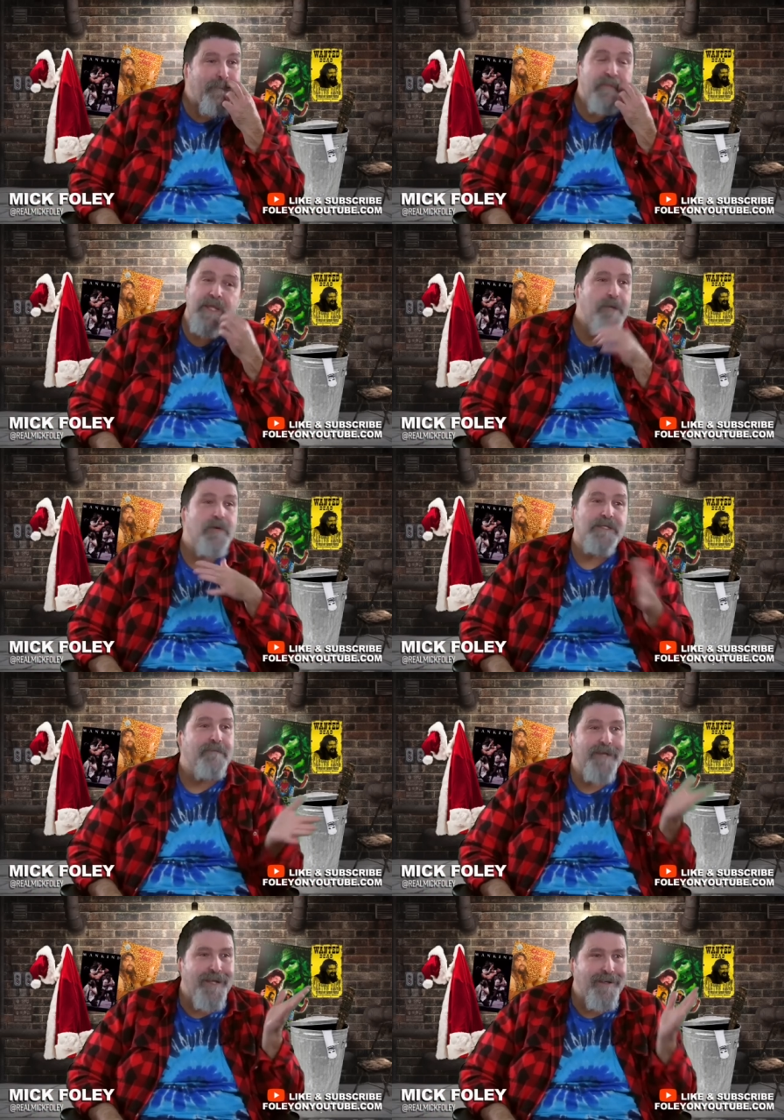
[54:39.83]
He wasn't
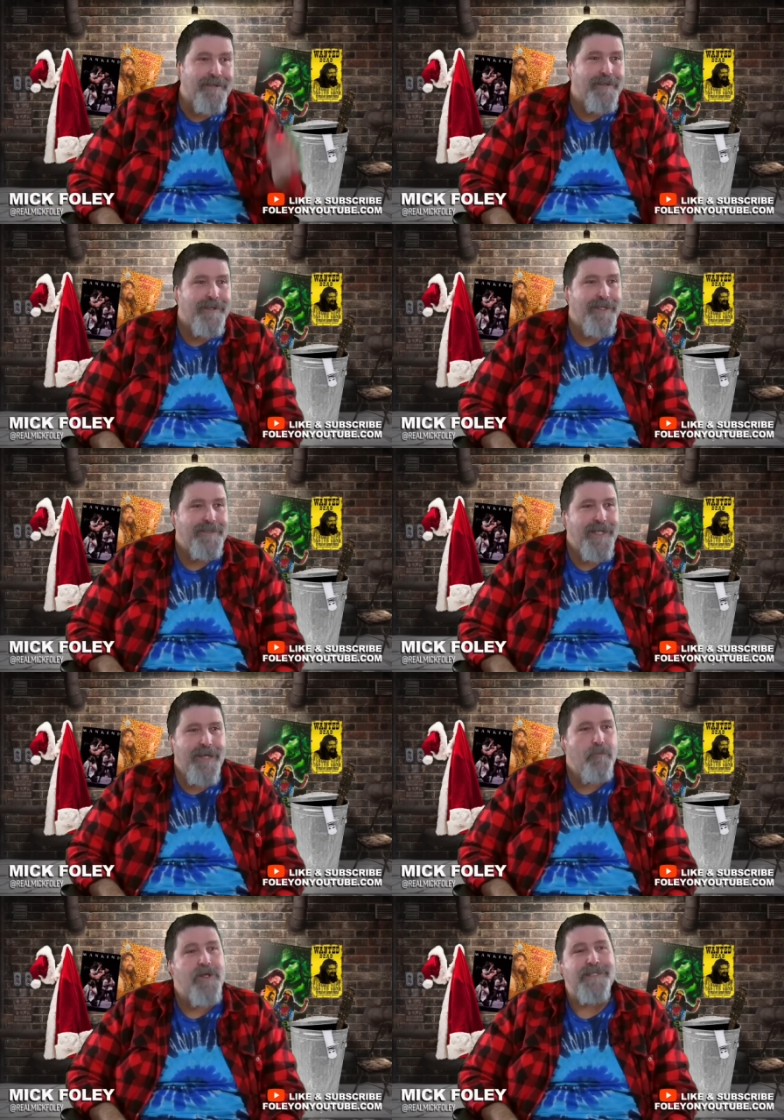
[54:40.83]
even in it. Yeah. He's,
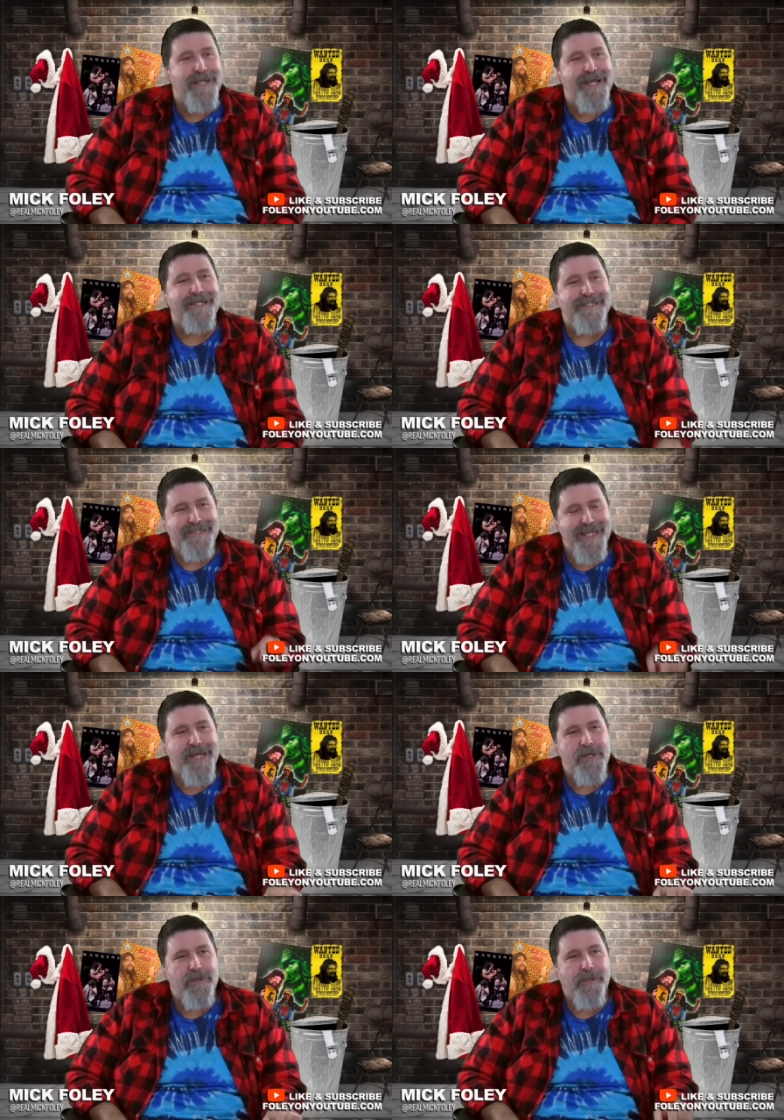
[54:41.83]
he wasn't in a
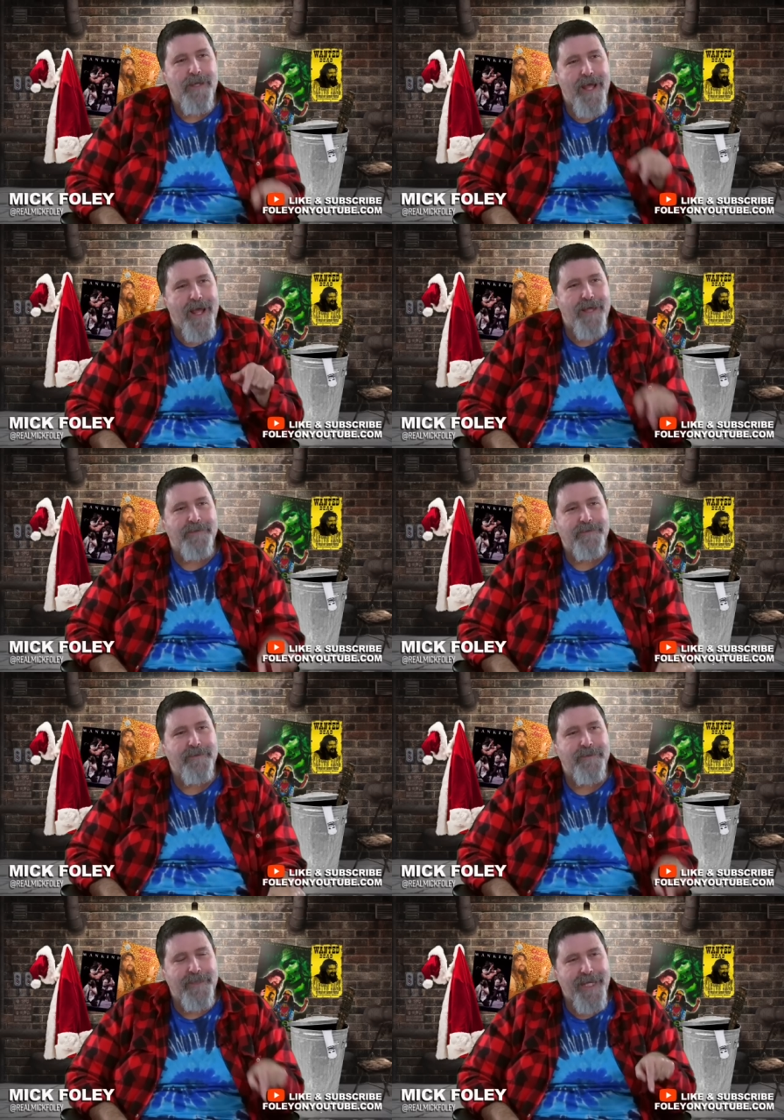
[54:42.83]
single
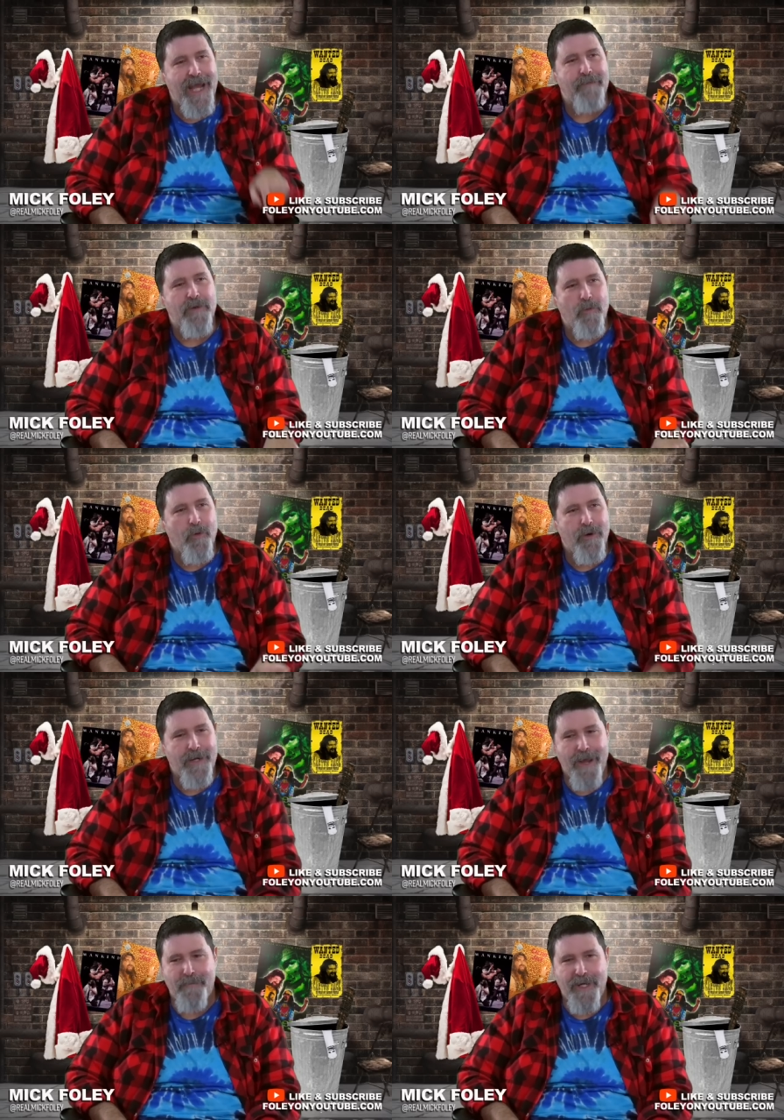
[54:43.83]
Oscar Academy Award
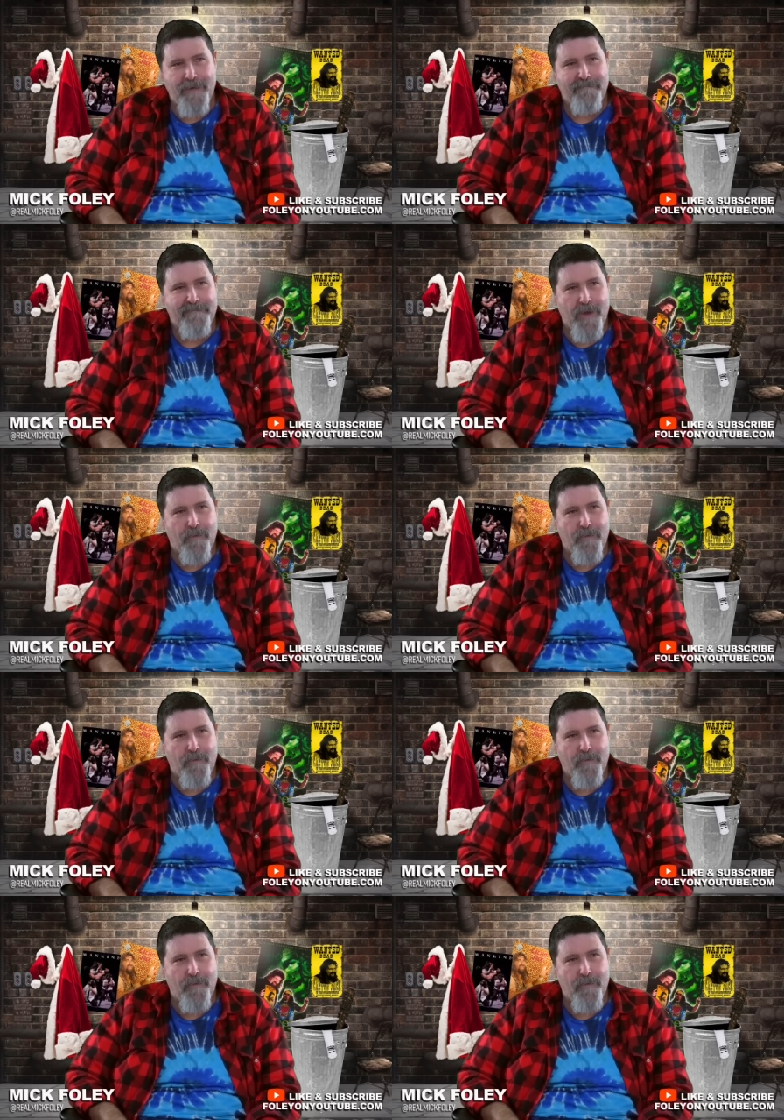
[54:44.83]
nominated film.